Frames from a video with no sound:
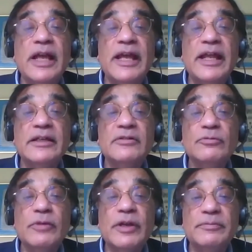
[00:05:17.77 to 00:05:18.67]

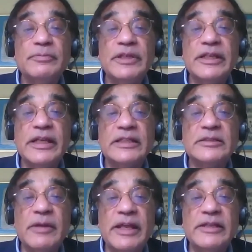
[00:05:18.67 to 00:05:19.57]
and where he
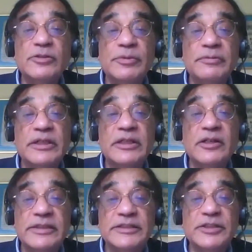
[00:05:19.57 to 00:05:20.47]
explained to
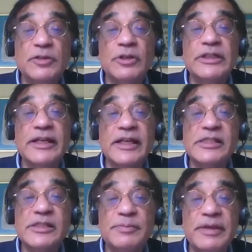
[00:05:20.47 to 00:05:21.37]
Khadija what he had
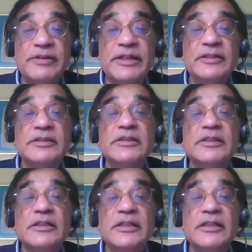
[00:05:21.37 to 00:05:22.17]
experienced,